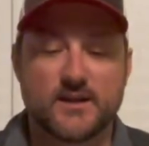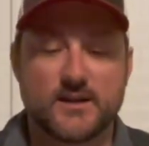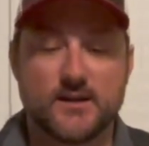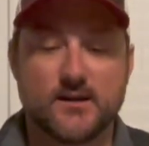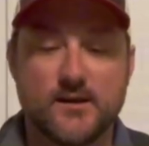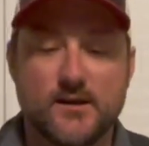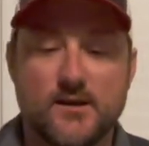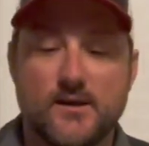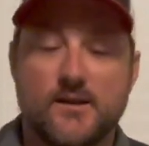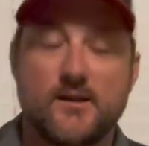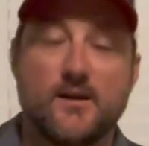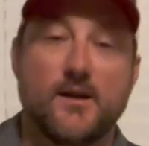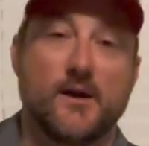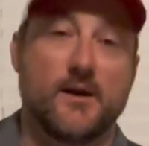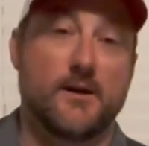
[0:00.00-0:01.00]

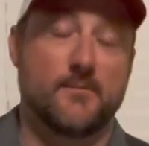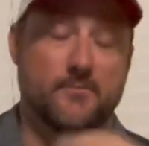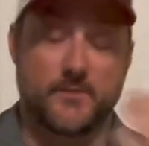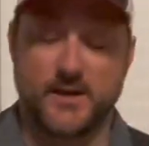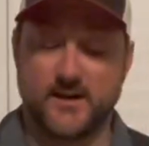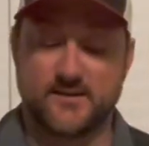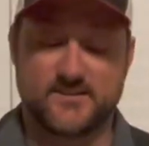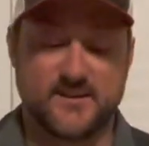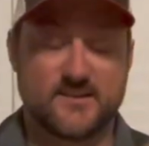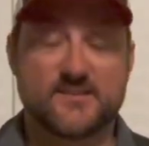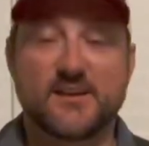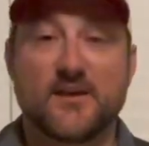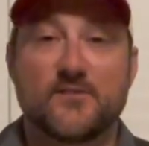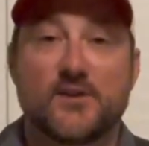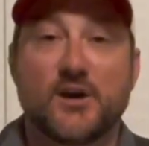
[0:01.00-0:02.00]
And like I said,
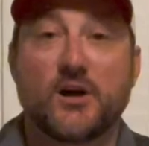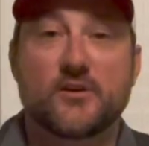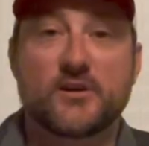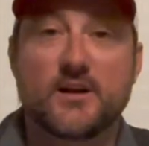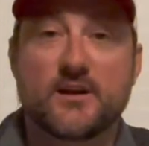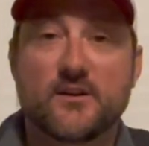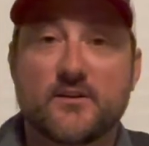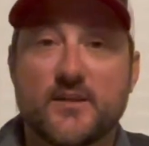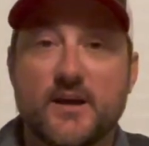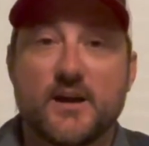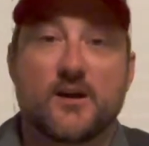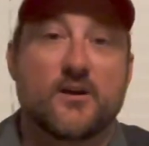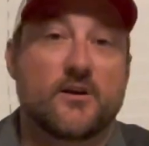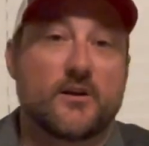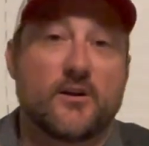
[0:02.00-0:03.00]
save $1 here or
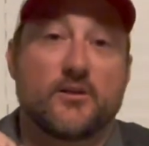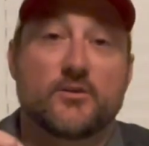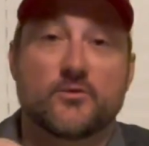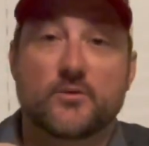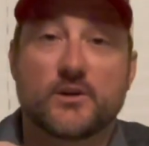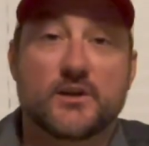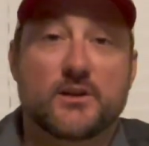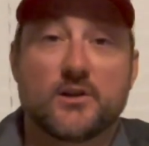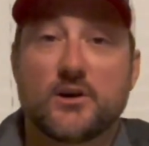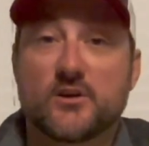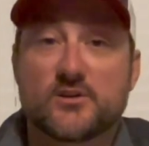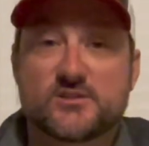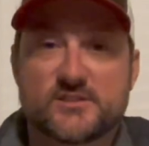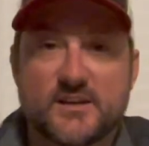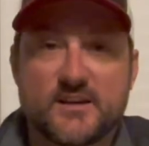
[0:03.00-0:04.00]
there, and on your really
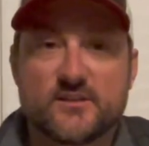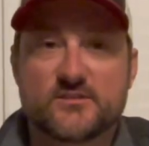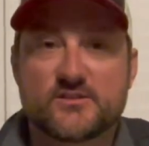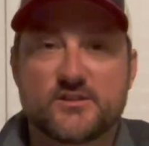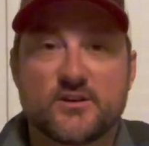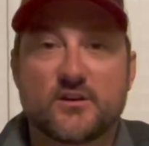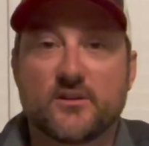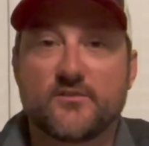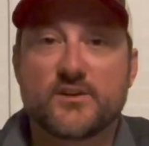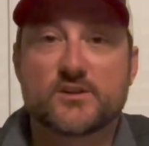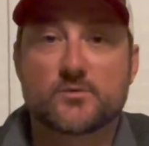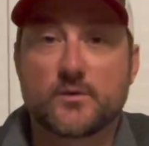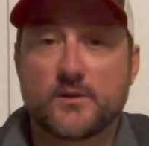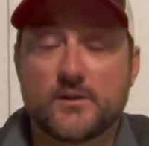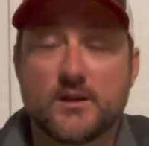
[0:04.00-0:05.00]
large sinkers that you're gonna
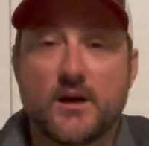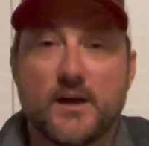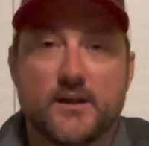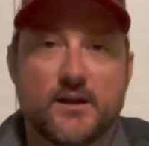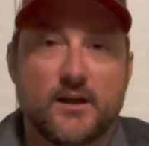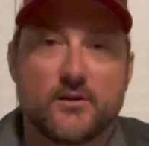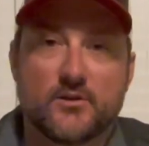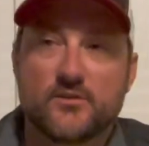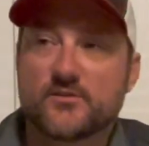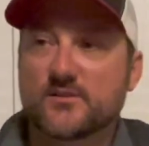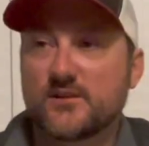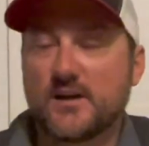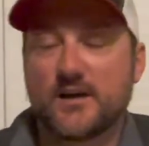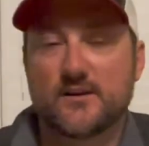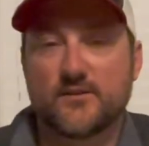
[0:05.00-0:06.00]
fish with a lot and not lose a
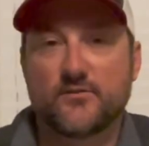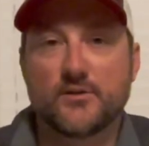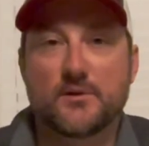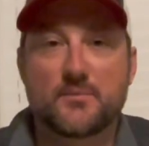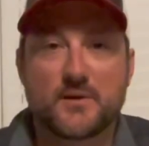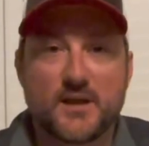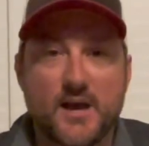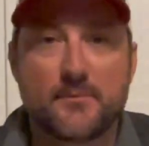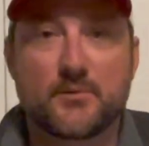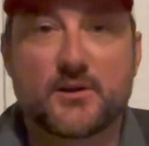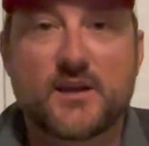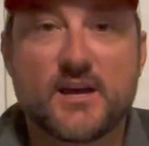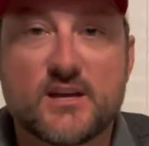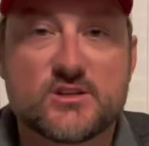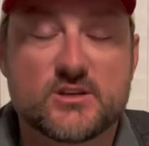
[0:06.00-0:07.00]
lot in the flipping
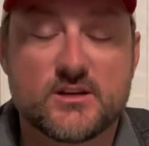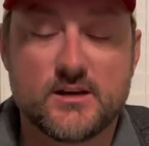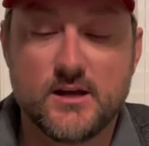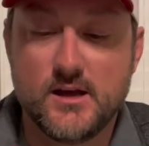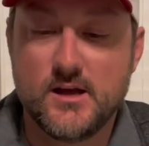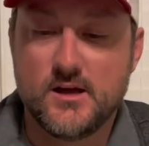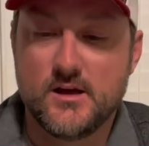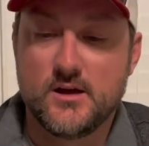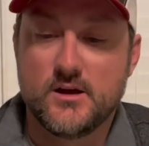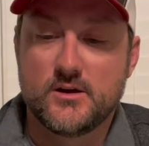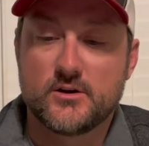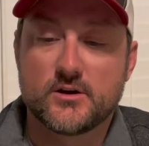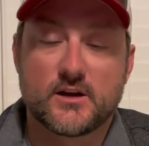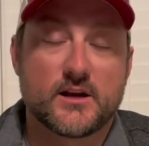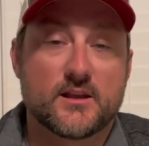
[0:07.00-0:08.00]
application,
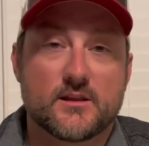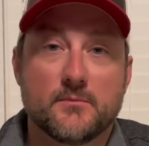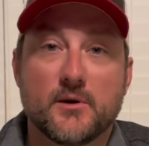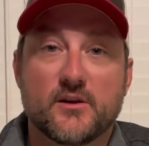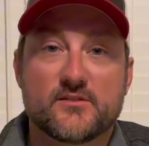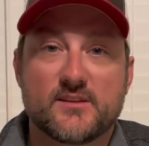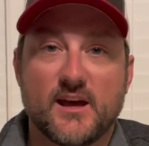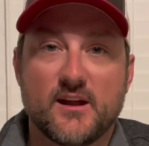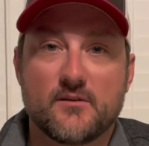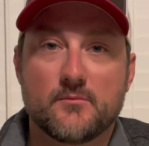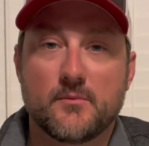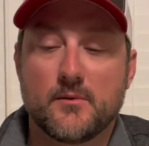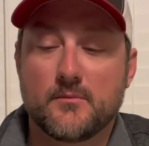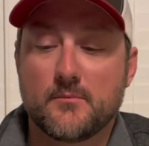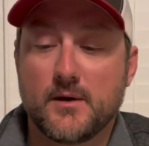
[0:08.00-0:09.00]
you're gonna get the most out of
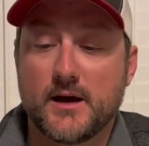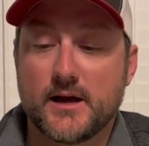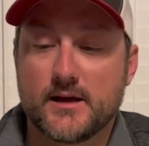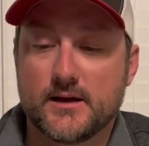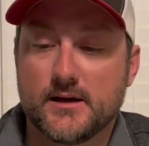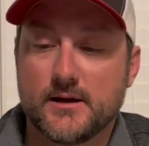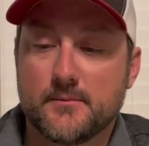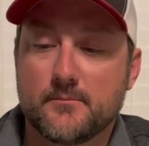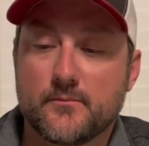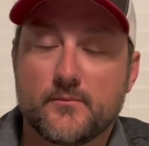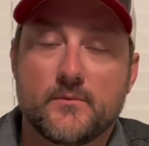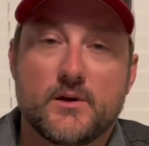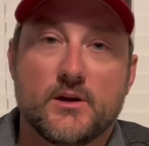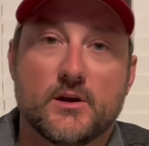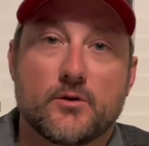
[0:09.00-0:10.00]
them by
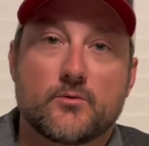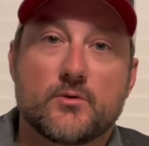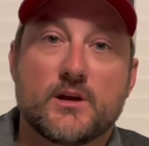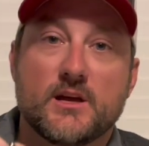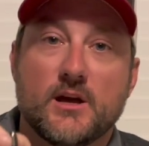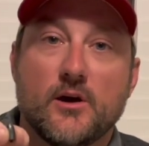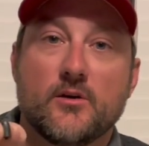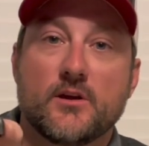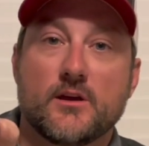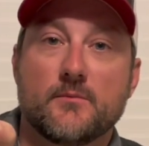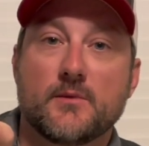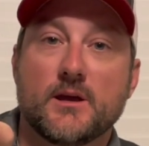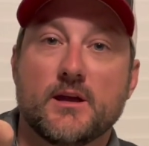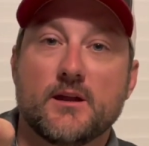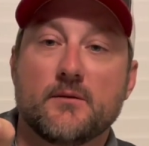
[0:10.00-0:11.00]
you know, recoating them
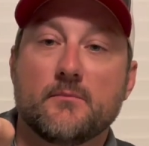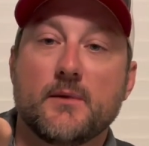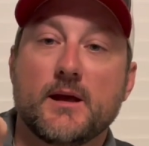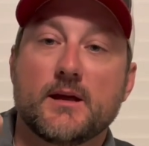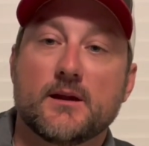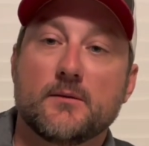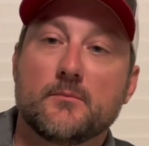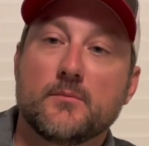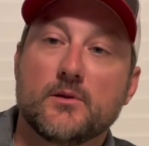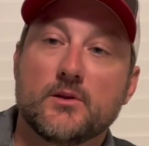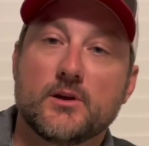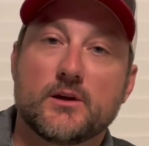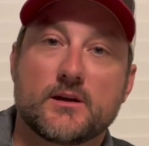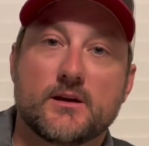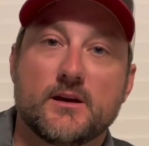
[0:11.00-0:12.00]
again and making them
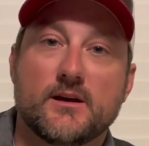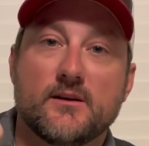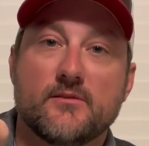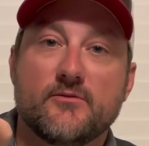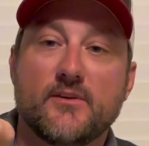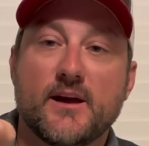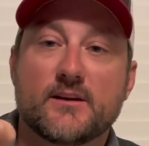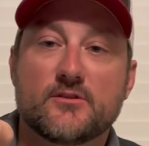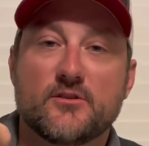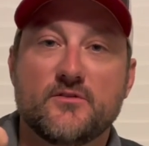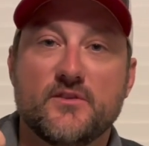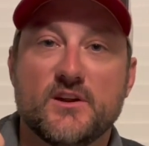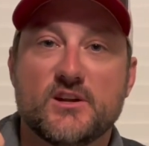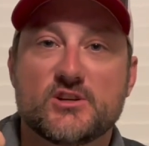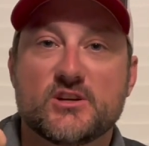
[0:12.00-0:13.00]
look factory
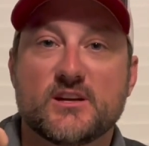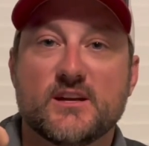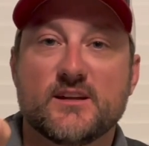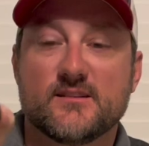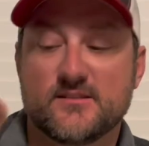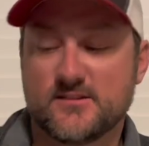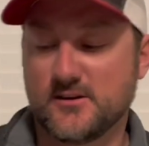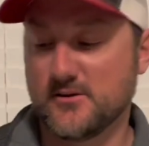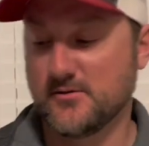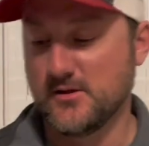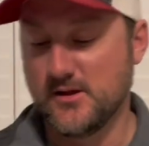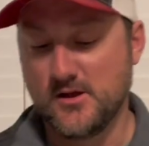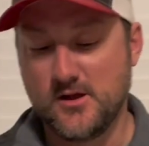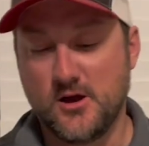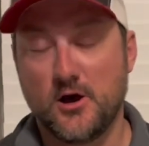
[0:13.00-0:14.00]
finish again. So
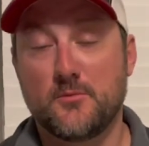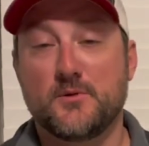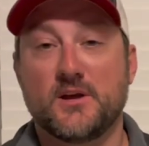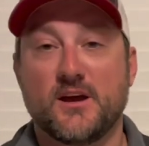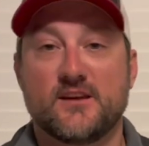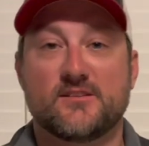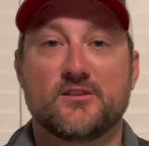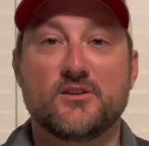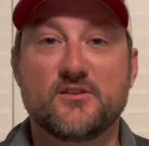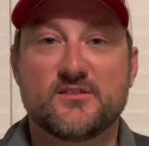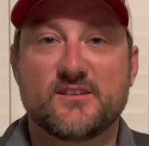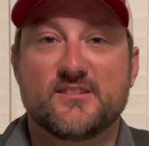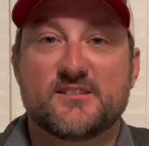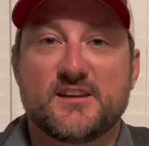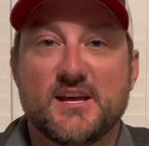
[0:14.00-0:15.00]
hope you guys can use
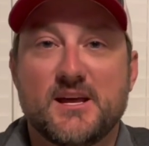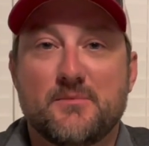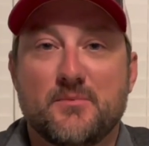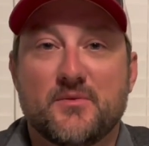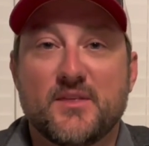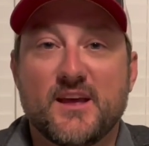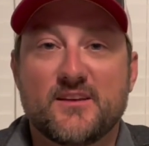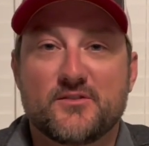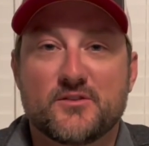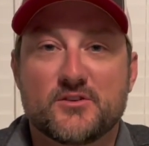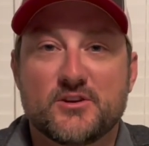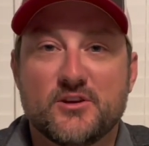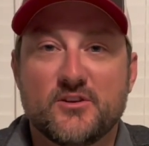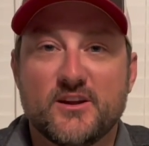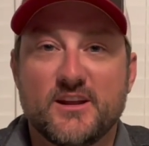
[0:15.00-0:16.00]
this tip. Thanks for
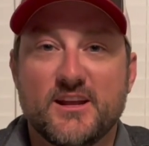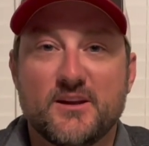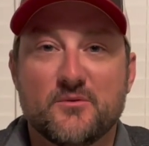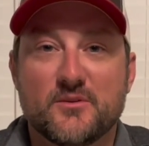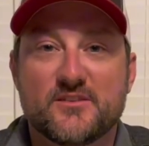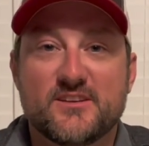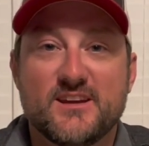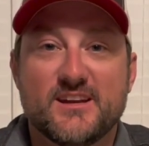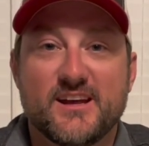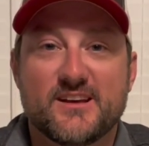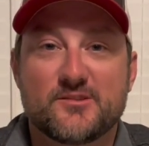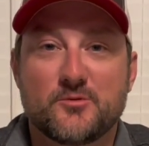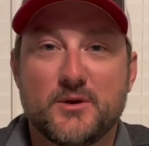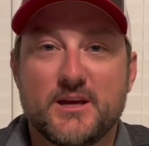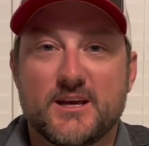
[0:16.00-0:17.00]
tuning in. We'll see you
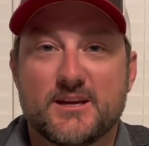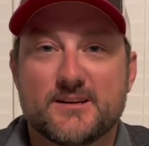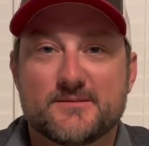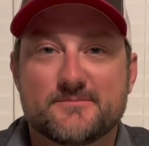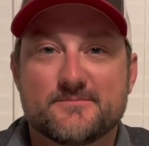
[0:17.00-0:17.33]
next week.